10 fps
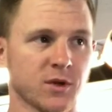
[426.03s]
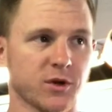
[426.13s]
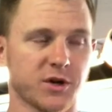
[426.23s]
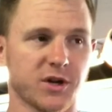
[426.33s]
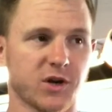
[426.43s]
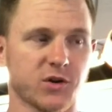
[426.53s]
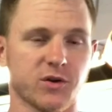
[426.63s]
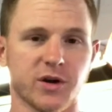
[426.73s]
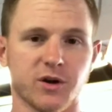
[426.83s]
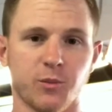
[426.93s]
You're going to hear
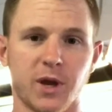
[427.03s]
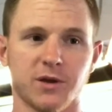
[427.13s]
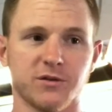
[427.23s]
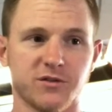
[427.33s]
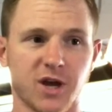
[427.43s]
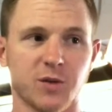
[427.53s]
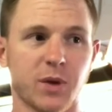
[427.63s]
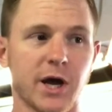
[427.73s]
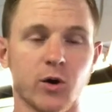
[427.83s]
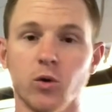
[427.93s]
their command, stand
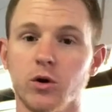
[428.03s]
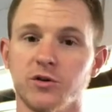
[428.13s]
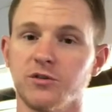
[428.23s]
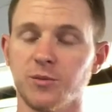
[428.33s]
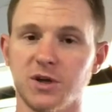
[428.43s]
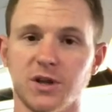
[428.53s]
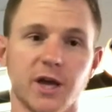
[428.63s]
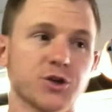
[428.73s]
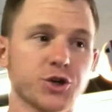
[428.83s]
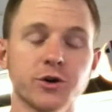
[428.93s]
by, or something
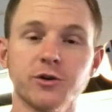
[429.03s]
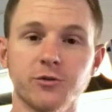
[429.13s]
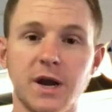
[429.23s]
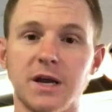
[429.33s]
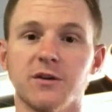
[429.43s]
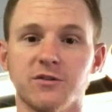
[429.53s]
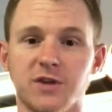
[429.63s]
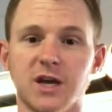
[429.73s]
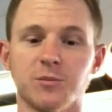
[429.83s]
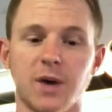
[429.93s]
like, shooter is ready,
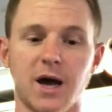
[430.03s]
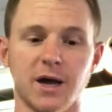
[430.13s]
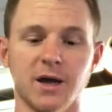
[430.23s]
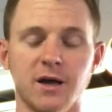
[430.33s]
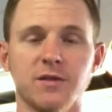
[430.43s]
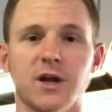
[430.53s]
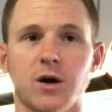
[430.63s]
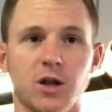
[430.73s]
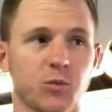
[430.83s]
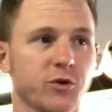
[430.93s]
stand by. Then
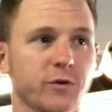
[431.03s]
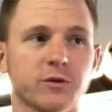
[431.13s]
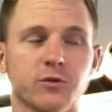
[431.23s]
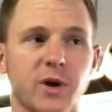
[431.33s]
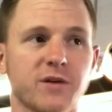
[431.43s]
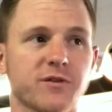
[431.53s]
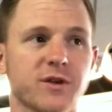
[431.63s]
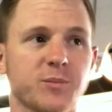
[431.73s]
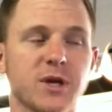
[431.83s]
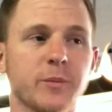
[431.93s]
all I'm going to do is waiting for
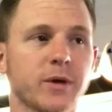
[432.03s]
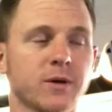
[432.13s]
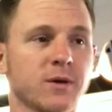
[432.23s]
the beep.